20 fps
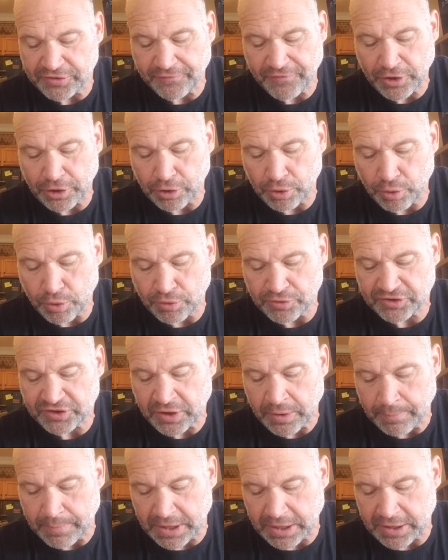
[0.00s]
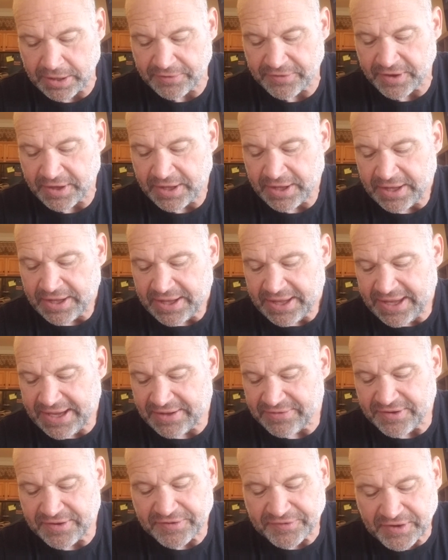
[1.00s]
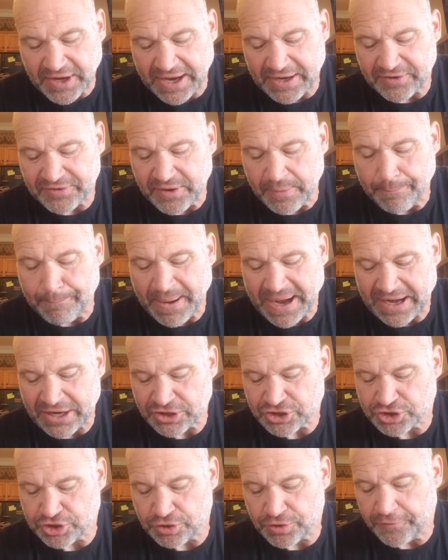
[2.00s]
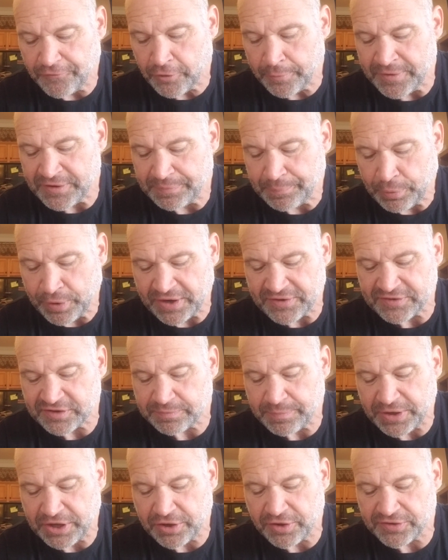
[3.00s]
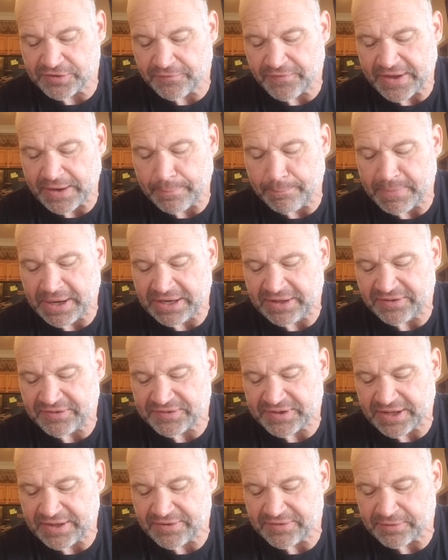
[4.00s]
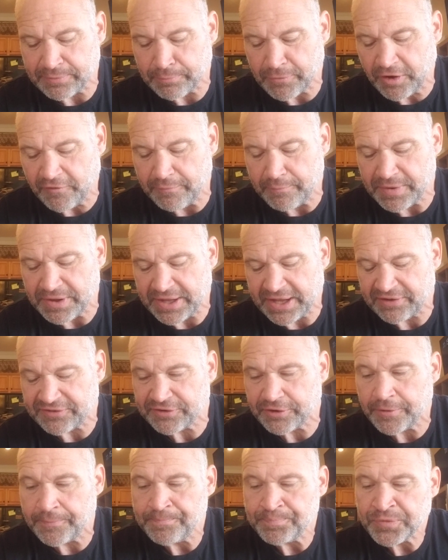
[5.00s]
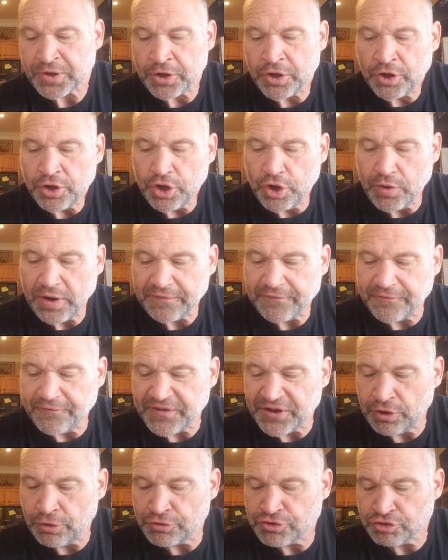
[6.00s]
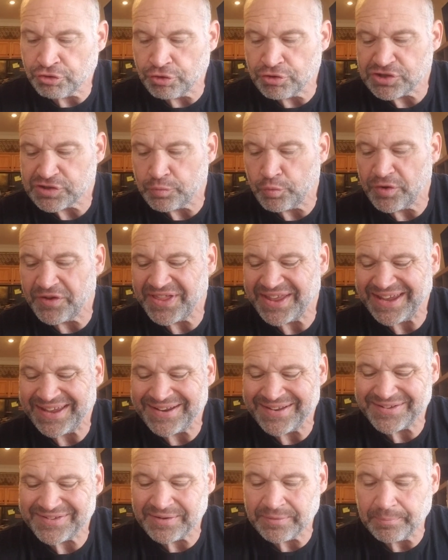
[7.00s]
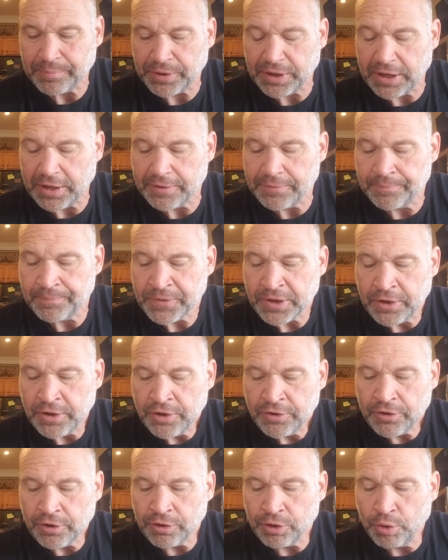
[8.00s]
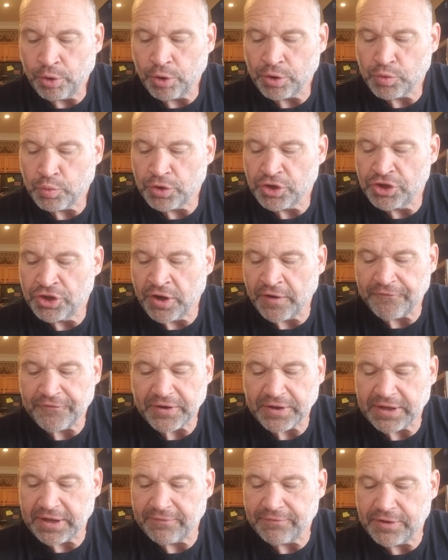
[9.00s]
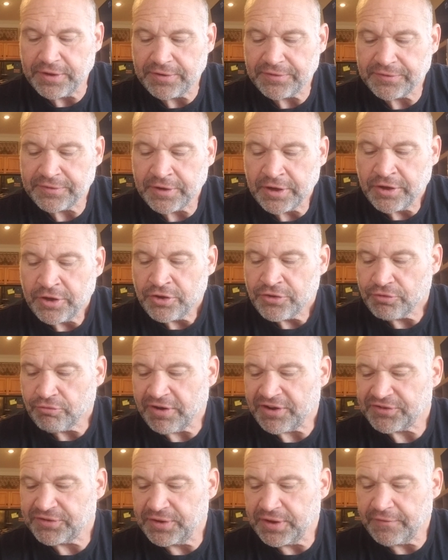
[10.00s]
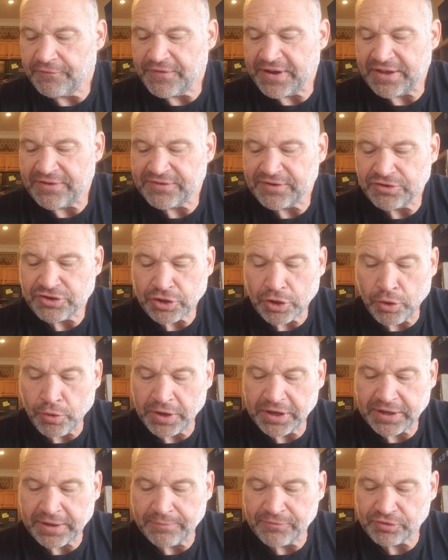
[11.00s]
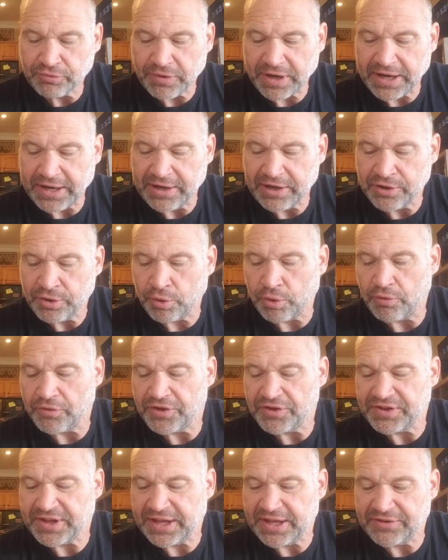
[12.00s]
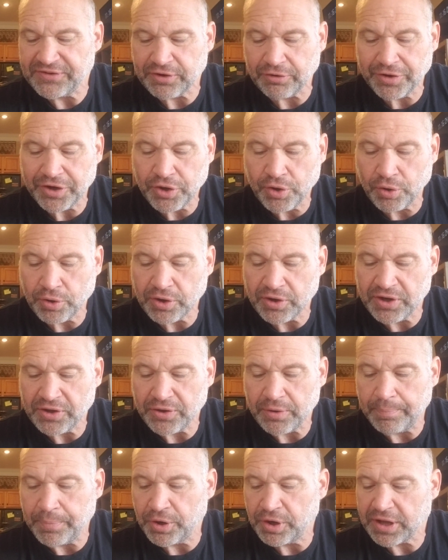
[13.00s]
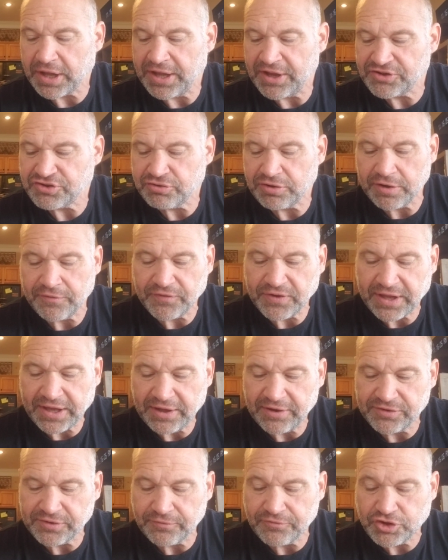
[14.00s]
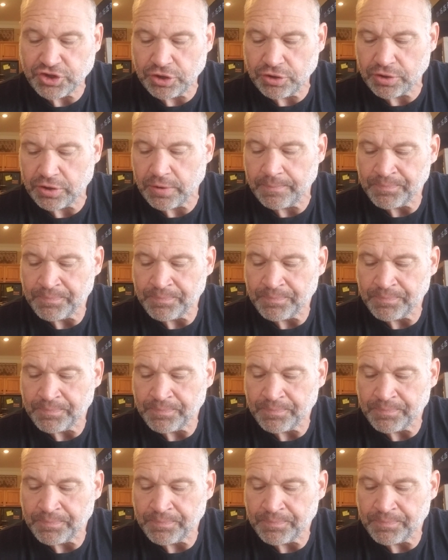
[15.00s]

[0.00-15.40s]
Lord's command. He had decided to banish Judah from his presence because of their many sins of Manasseh, who had filled Jerusalem with innocent blood. The Lord would not forgive this. The rest of the events in Jehoiakim's reign and all the deeds are recorded in the book of history of kings of Judah.